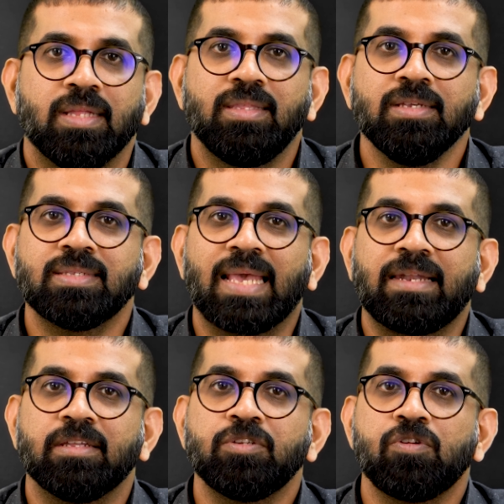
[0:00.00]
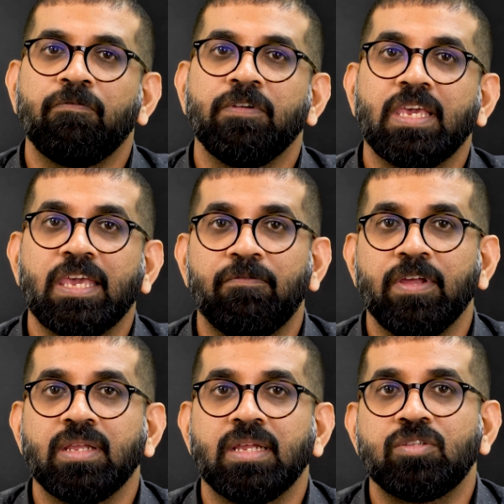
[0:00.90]
This catastrophic
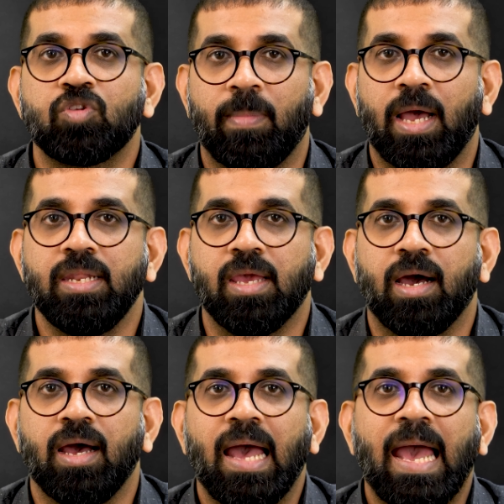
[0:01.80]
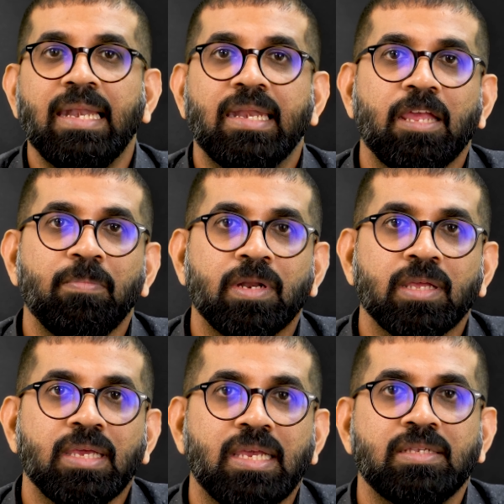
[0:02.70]
event in Somalia and
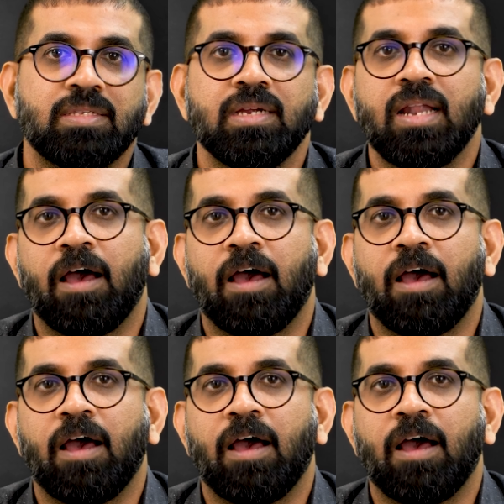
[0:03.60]
neighboring Eastern